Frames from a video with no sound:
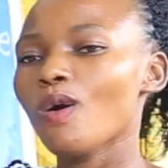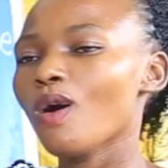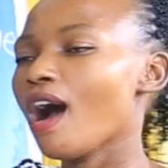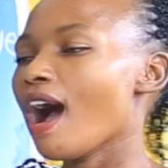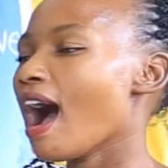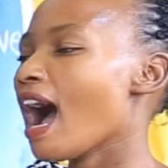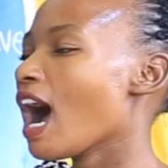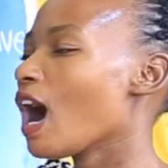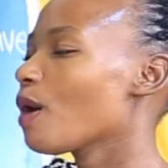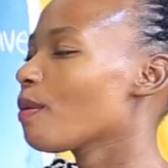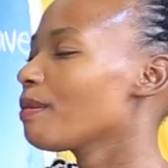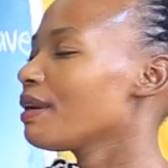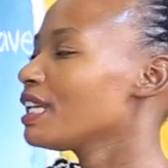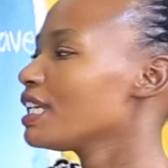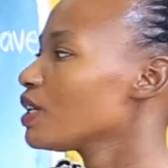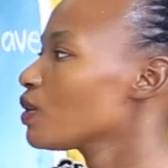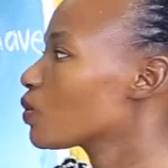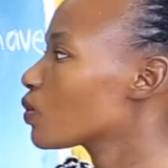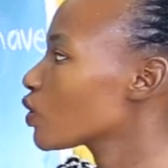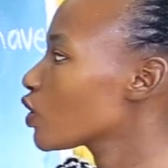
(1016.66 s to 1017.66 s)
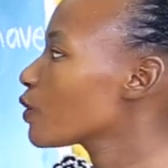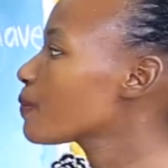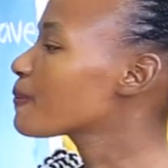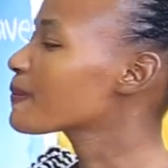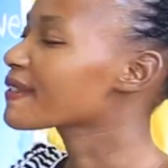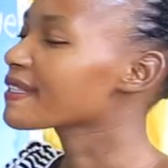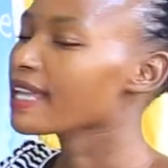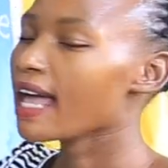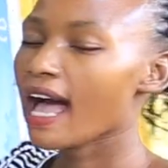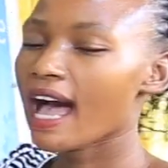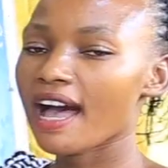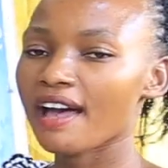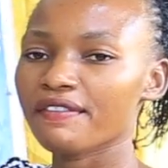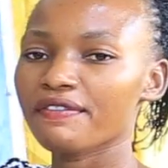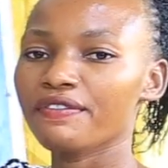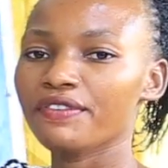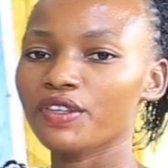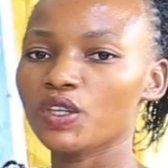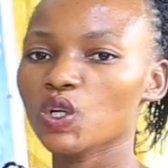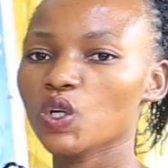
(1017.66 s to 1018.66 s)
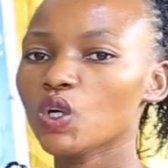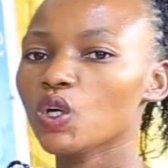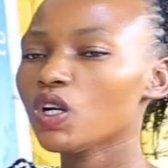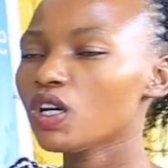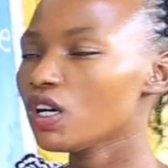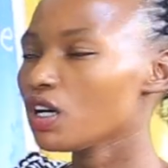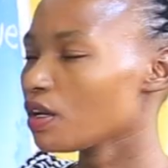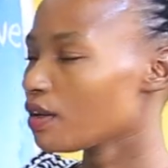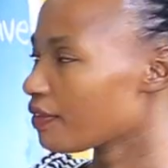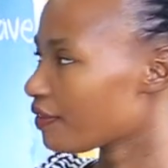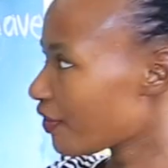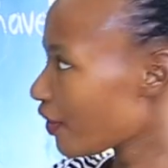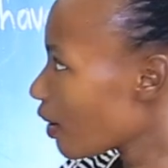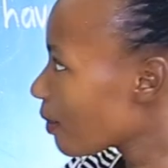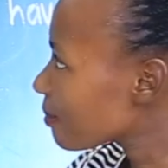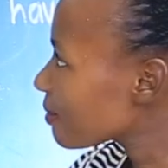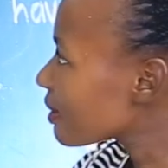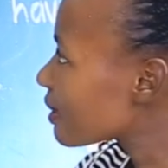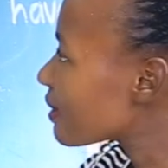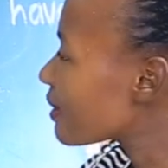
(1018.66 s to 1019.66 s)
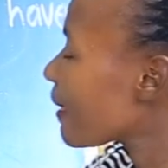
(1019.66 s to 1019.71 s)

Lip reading: How many groups have you formed?